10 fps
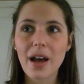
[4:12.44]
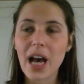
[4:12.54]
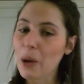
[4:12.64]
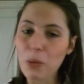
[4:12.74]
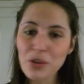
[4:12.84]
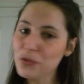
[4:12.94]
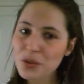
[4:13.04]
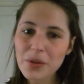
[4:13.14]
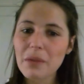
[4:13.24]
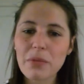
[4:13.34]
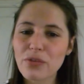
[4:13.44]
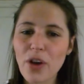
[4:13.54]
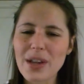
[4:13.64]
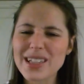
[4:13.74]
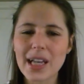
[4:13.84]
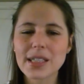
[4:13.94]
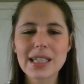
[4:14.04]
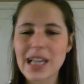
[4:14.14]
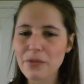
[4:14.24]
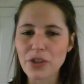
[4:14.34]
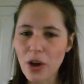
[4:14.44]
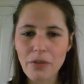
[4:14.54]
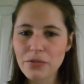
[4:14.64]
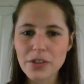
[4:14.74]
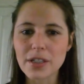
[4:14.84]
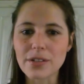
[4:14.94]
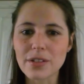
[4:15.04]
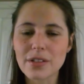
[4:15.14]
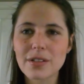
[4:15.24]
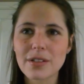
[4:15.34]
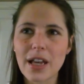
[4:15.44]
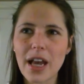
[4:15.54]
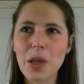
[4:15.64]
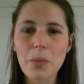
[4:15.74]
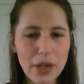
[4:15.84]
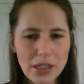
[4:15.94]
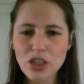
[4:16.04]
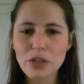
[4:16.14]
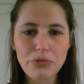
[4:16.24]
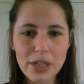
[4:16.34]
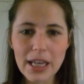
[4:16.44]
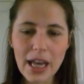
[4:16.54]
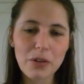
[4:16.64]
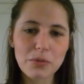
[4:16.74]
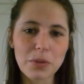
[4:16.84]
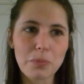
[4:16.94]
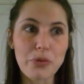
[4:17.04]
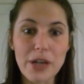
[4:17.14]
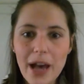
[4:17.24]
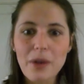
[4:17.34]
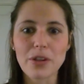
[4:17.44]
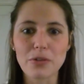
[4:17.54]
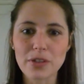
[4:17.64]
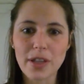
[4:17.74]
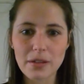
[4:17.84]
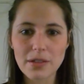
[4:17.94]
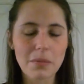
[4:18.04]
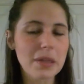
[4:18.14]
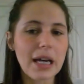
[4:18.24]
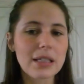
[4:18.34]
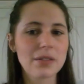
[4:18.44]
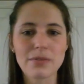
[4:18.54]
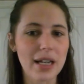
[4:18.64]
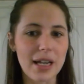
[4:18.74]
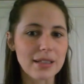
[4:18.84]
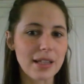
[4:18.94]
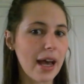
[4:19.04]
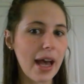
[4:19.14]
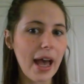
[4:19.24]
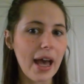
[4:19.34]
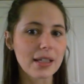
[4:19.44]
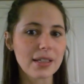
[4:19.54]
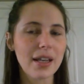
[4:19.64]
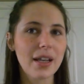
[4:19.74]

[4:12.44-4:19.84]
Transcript: I wouldn't have done that before, as I didn't have the confidence, and the apprenticeship really helped to bring out those skills in me that I didn't realise that I had.